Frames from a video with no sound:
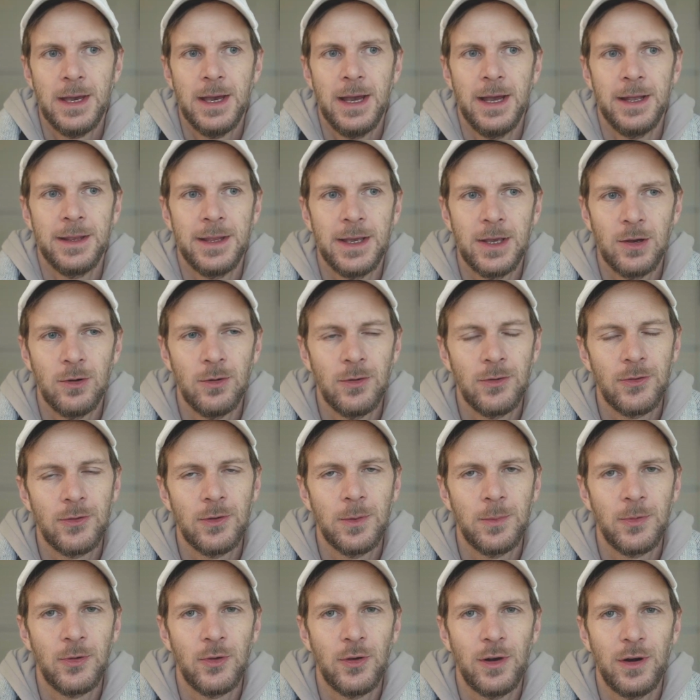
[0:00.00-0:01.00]
And I
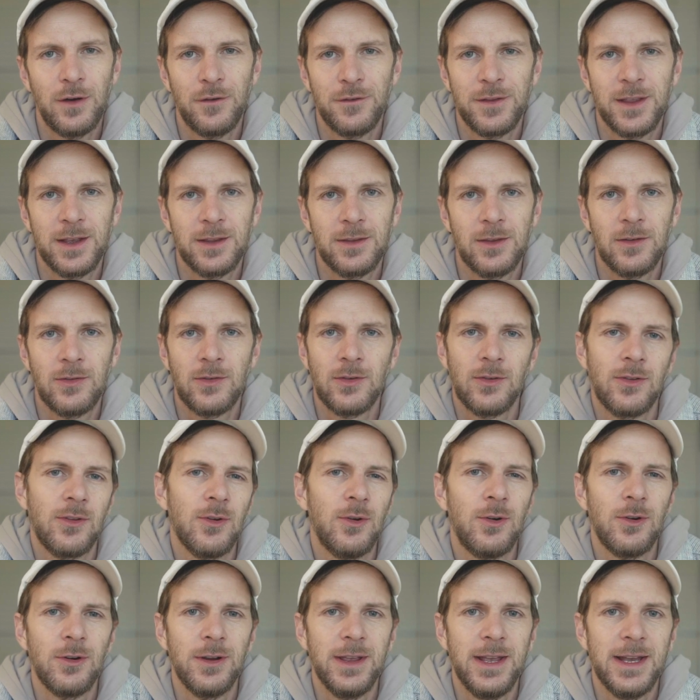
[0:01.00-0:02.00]
also observe that the
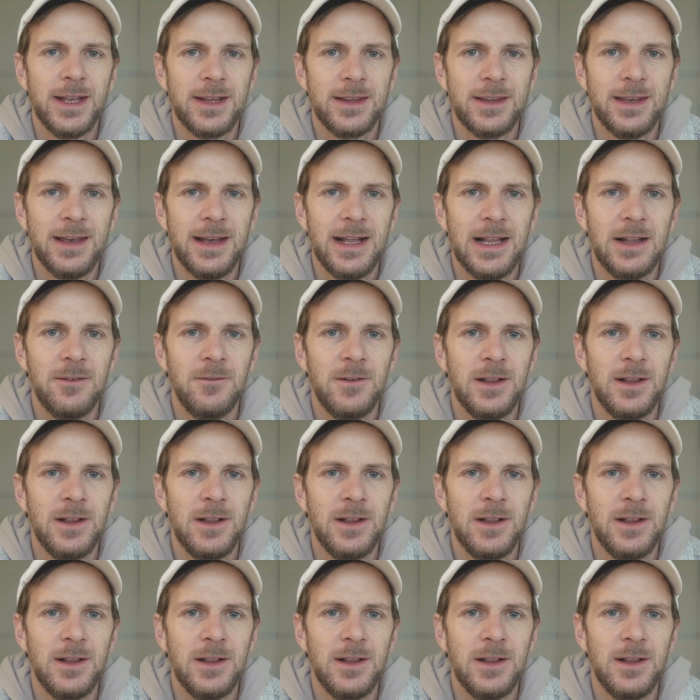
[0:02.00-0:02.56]
story I tell